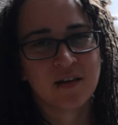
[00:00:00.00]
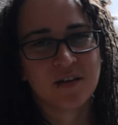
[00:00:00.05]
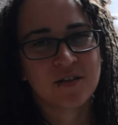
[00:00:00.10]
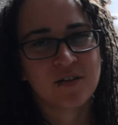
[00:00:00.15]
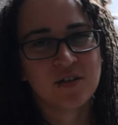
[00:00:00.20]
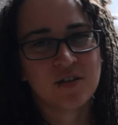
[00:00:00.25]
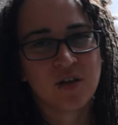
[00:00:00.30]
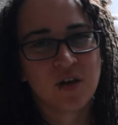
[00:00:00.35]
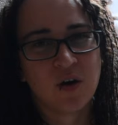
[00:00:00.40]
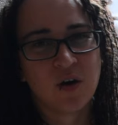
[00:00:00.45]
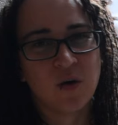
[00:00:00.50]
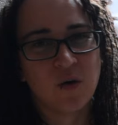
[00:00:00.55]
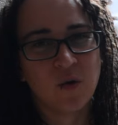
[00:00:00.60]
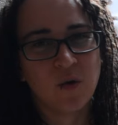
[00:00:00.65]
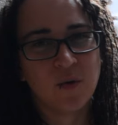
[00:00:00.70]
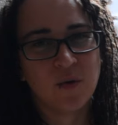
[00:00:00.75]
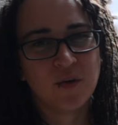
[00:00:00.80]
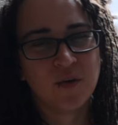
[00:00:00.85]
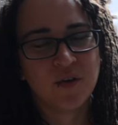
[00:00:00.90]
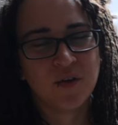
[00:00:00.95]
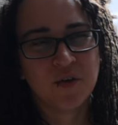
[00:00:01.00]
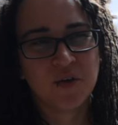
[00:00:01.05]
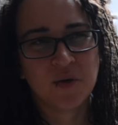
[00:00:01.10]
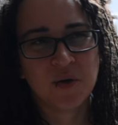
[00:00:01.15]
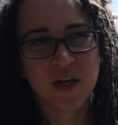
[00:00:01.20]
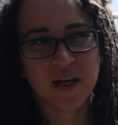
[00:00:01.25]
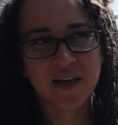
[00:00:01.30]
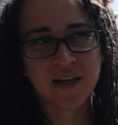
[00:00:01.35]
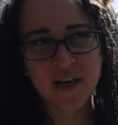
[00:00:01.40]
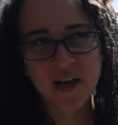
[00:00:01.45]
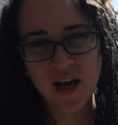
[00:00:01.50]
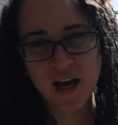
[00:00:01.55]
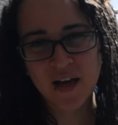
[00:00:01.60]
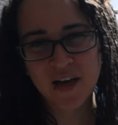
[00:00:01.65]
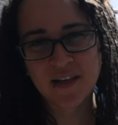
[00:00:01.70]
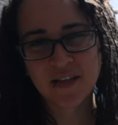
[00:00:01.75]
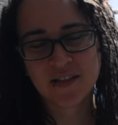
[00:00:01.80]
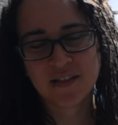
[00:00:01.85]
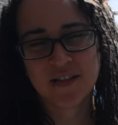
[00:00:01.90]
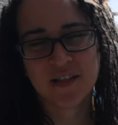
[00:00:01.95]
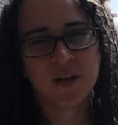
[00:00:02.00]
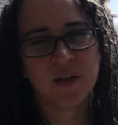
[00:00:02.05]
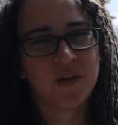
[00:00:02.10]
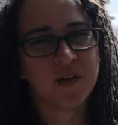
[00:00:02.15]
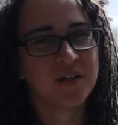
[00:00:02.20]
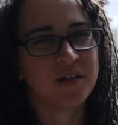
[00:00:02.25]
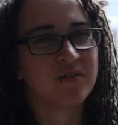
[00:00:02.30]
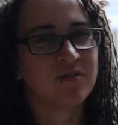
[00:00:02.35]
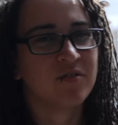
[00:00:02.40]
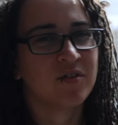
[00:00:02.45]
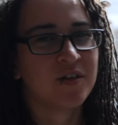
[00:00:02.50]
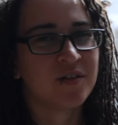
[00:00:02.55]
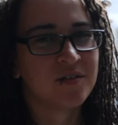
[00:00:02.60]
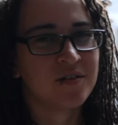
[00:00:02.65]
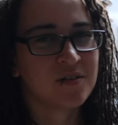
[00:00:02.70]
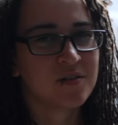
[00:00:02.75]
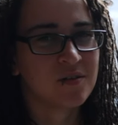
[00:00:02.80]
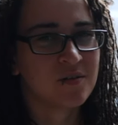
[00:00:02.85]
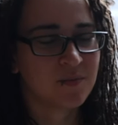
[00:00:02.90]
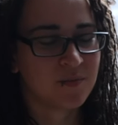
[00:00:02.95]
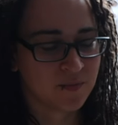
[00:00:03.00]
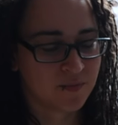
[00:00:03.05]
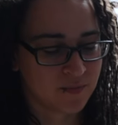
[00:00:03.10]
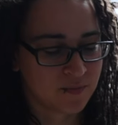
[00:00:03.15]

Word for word: So you can kind of tell the difference.